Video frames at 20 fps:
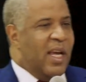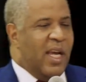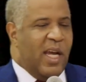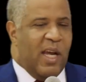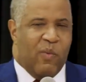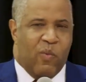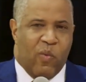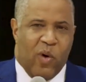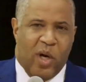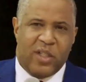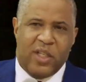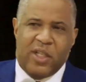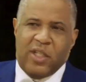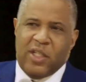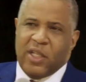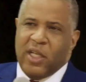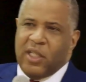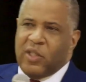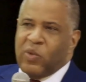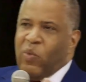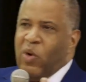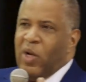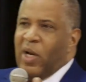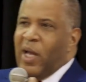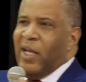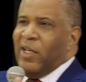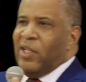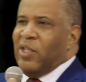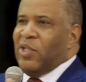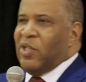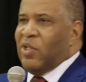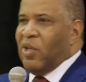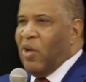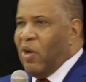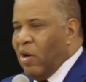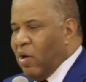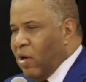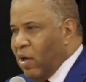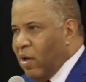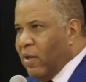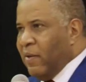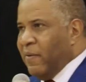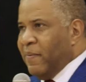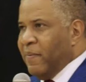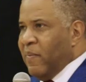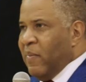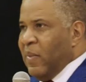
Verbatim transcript: It wasn't just what I saw